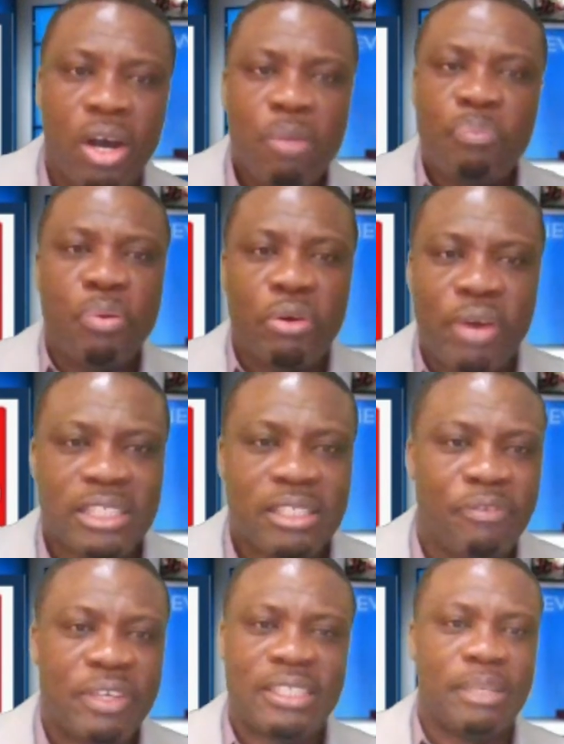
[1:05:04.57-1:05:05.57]

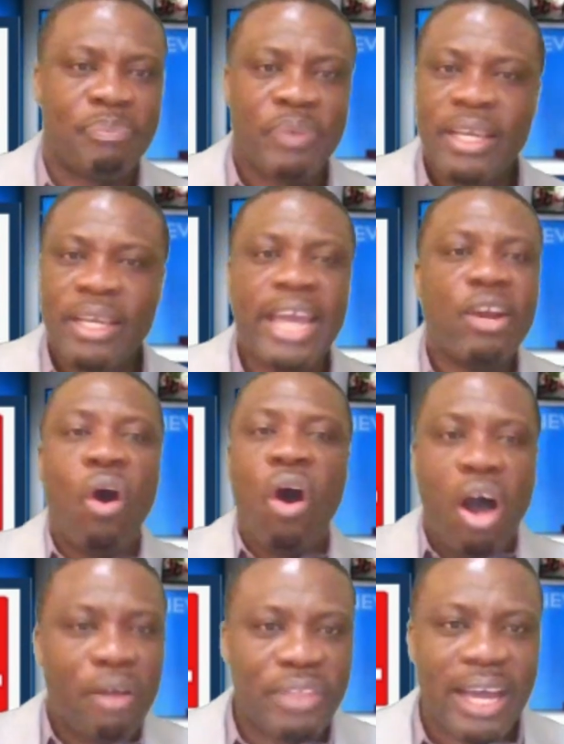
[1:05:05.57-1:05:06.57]
progressivism and
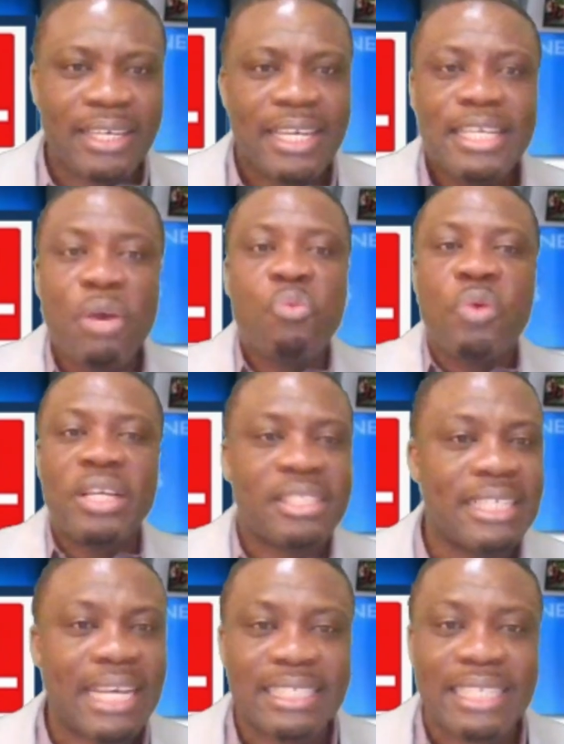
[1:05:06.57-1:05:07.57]
all that. They're wasting
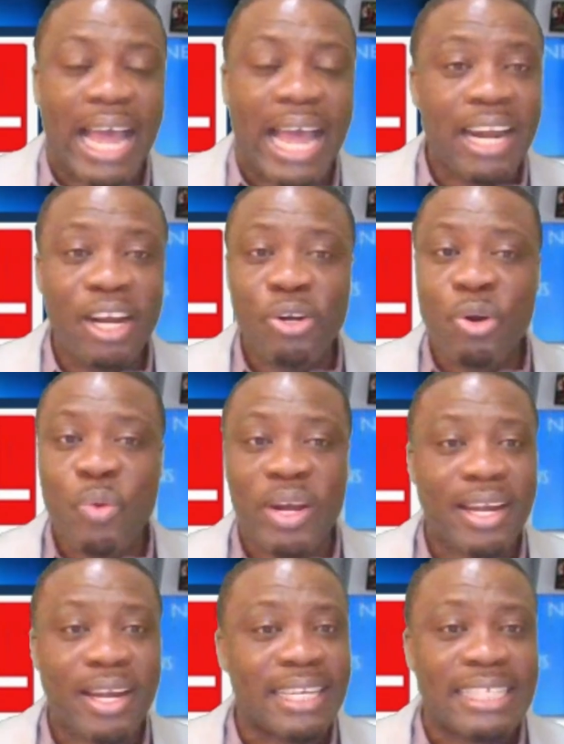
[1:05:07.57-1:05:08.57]
their time. I don't know whether
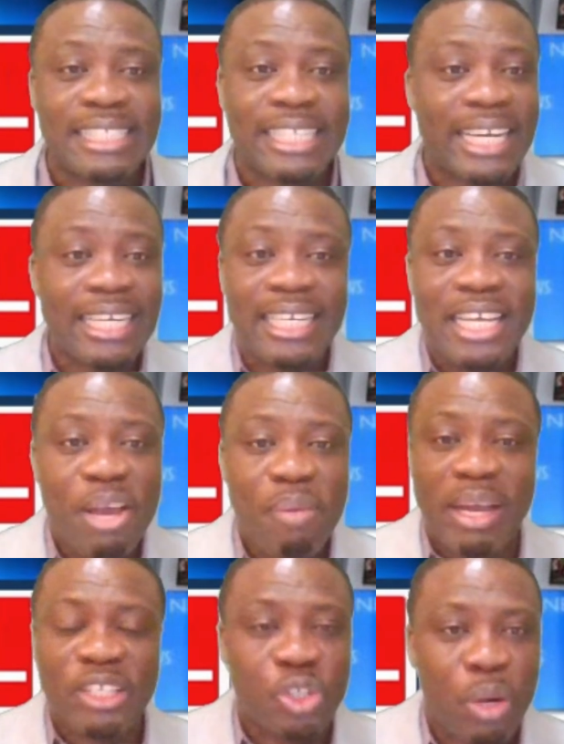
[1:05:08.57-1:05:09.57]
they think
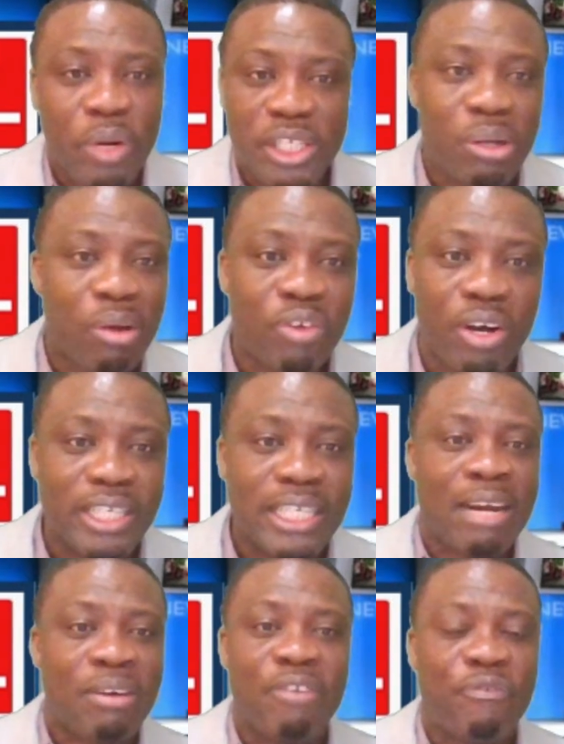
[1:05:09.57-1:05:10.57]
majority of
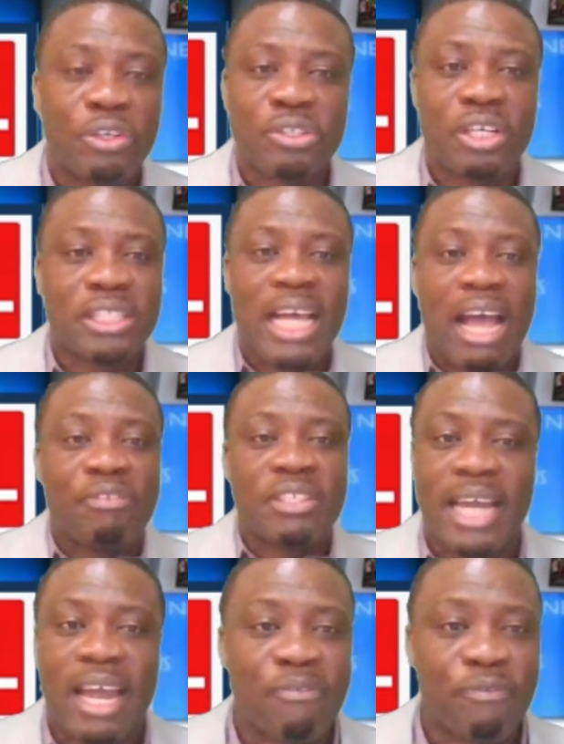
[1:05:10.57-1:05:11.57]
ordinary voters have
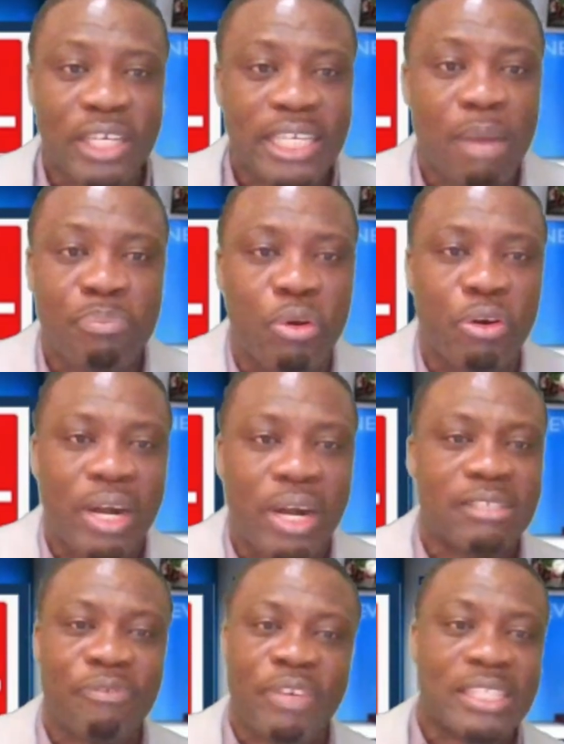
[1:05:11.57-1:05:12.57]
time for their
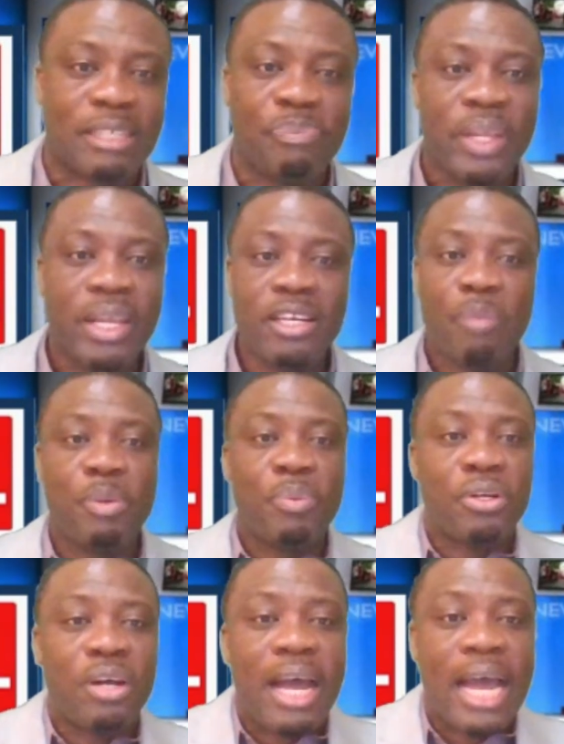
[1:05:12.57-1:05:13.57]
progressivism. The people
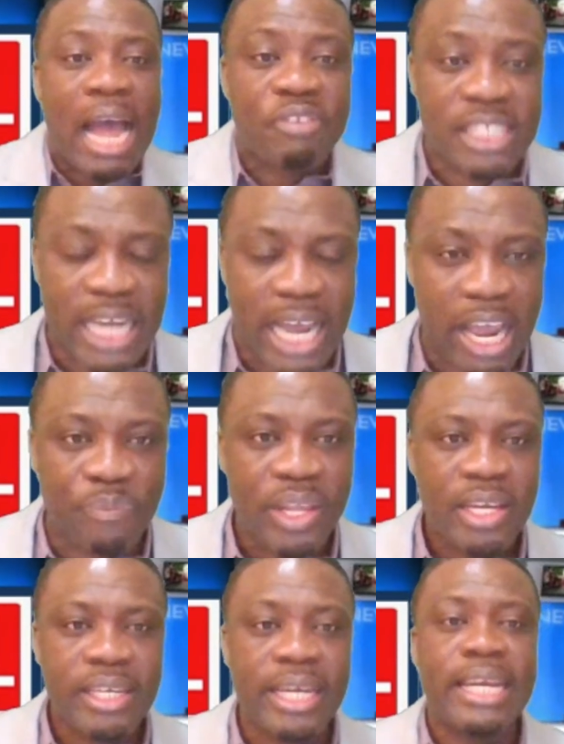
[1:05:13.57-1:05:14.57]
don't have time.
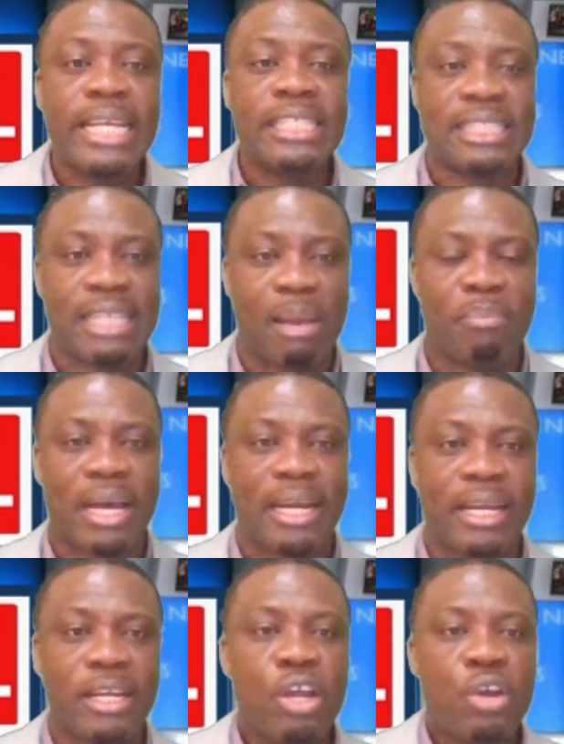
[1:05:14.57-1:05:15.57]
They need somebody
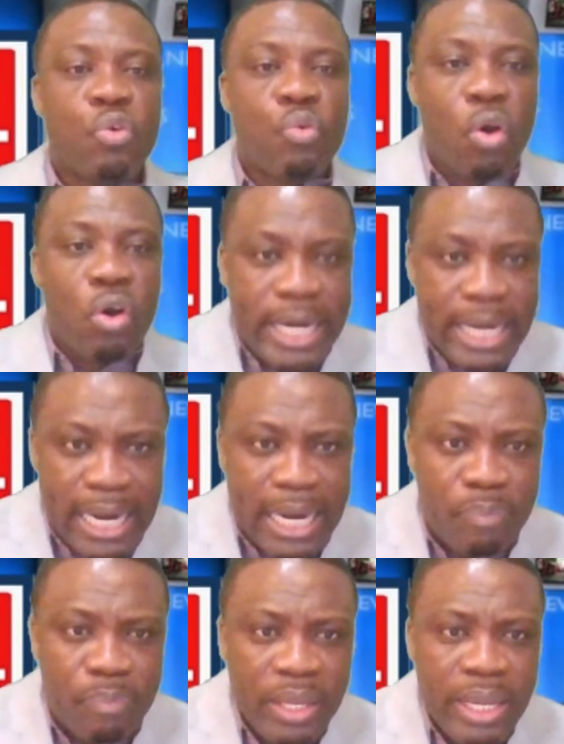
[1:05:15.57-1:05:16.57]
who will
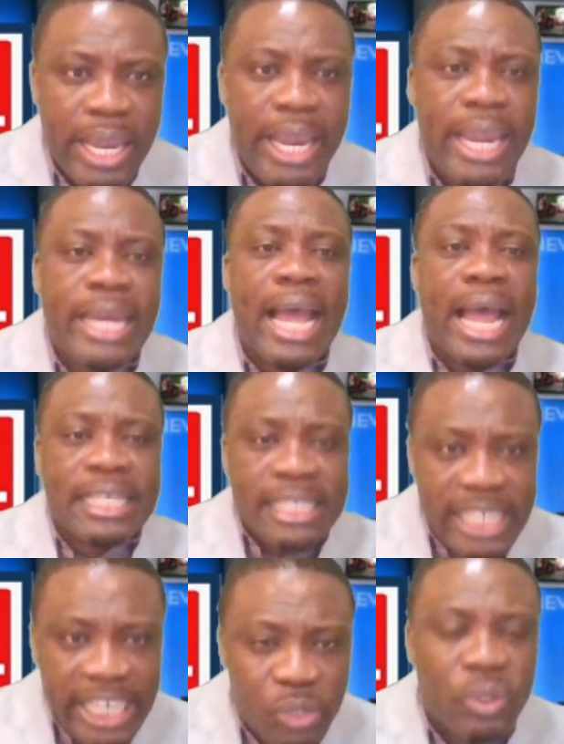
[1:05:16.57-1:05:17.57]
come and
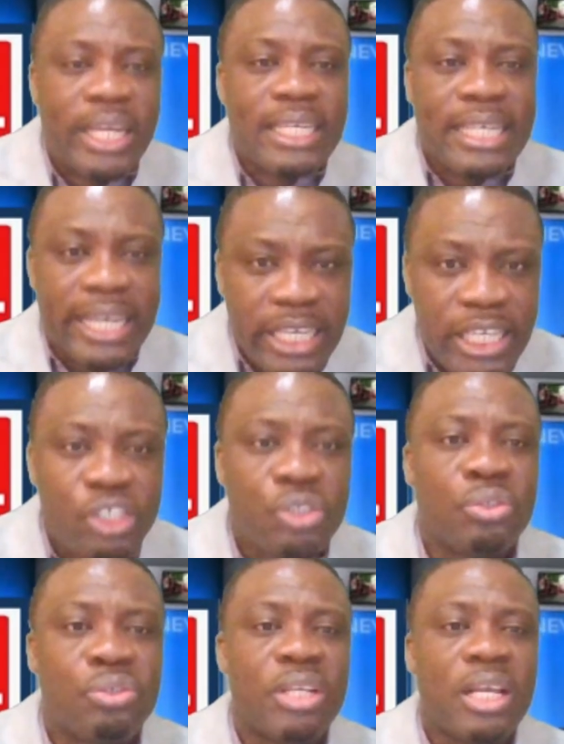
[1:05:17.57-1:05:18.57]
articulate the
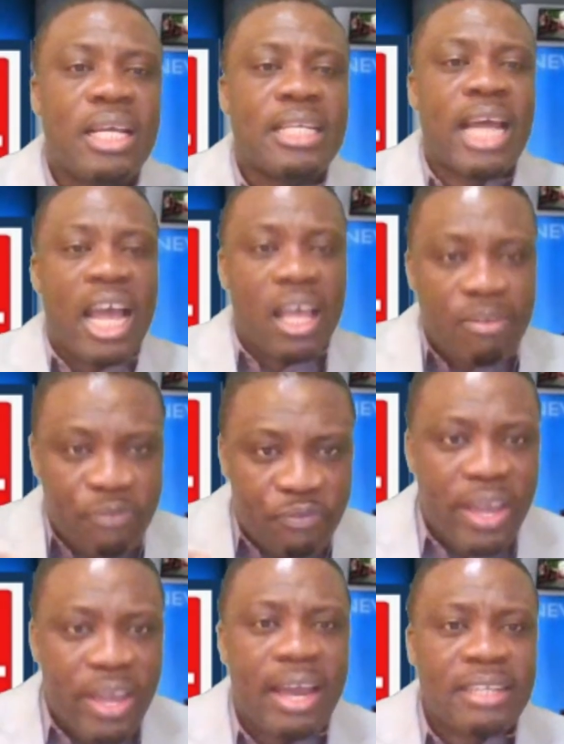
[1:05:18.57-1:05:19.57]
issues that
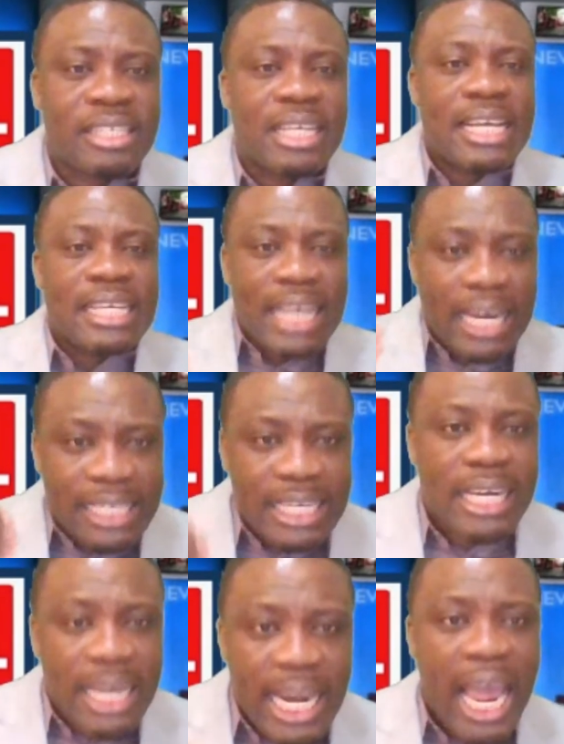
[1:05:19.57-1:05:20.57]
affect their
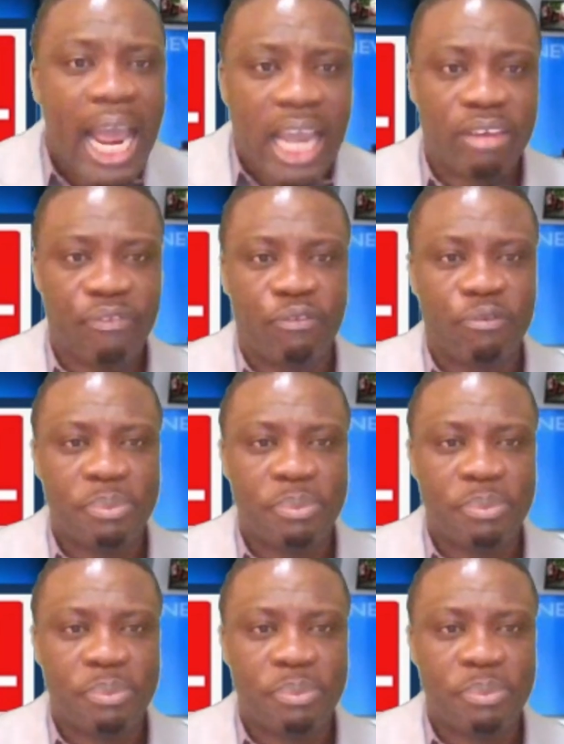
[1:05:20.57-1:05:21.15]
daily life.